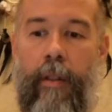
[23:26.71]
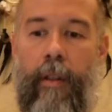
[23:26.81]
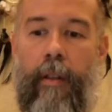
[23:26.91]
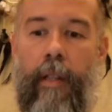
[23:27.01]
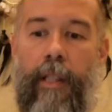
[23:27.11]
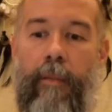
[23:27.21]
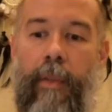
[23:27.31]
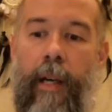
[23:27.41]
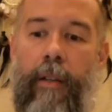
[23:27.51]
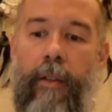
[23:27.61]
Let them
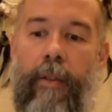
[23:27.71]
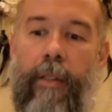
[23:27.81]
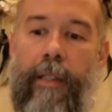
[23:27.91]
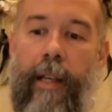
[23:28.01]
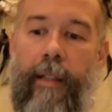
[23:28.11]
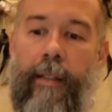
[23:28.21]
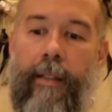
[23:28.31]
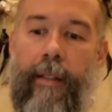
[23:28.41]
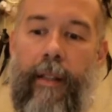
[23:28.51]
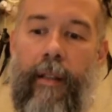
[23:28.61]
not do the
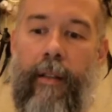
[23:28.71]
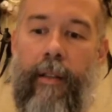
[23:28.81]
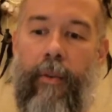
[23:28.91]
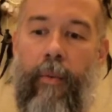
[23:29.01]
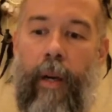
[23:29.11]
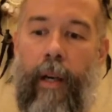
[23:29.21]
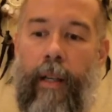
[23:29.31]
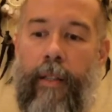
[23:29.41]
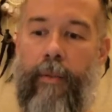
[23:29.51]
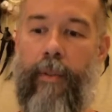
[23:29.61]
slightest thing that the
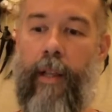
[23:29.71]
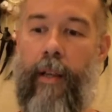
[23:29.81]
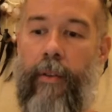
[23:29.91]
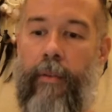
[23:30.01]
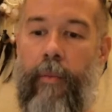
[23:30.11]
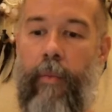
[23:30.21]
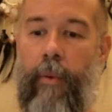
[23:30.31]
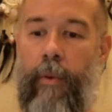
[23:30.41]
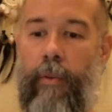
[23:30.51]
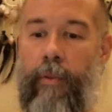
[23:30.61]
wise would later
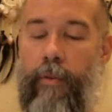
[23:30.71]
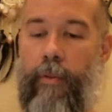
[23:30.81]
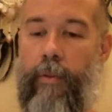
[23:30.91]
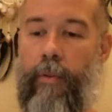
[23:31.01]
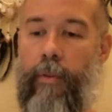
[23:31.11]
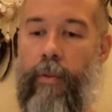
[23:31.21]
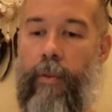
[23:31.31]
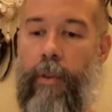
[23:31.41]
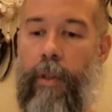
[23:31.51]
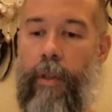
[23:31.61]
reprove.
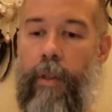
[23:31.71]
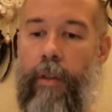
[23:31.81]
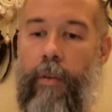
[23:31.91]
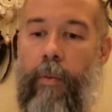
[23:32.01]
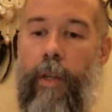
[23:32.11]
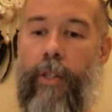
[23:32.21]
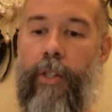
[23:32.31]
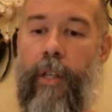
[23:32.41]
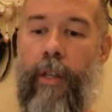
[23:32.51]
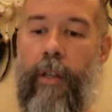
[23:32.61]

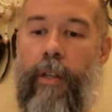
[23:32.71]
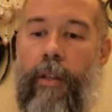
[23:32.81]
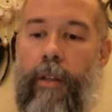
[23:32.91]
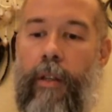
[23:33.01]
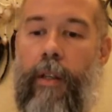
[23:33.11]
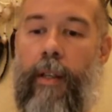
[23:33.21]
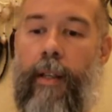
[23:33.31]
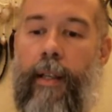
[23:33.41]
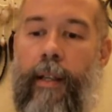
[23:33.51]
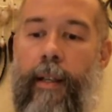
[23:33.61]
Wishing,
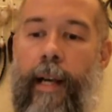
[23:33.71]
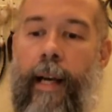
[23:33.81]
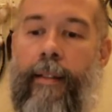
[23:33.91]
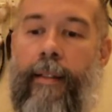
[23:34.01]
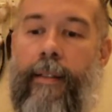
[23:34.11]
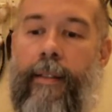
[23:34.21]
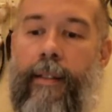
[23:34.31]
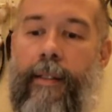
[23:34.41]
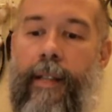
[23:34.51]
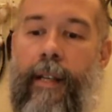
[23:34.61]
in gladness and in
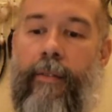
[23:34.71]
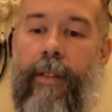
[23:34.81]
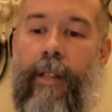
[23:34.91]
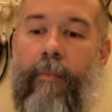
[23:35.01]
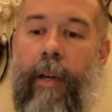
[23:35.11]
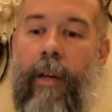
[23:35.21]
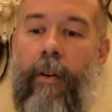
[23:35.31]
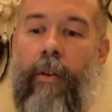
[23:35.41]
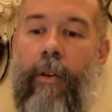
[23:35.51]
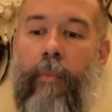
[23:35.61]
safety, may
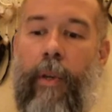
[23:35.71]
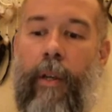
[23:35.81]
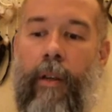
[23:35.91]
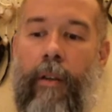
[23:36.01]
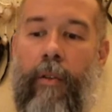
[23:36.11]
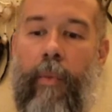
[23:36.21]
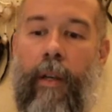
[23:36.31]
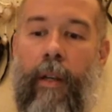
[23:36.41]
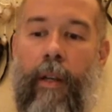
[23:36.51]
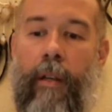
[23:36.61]
all beings be
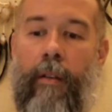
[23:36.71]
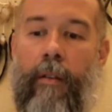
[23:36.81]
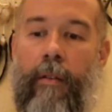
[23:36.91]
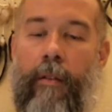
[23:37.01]
at ease.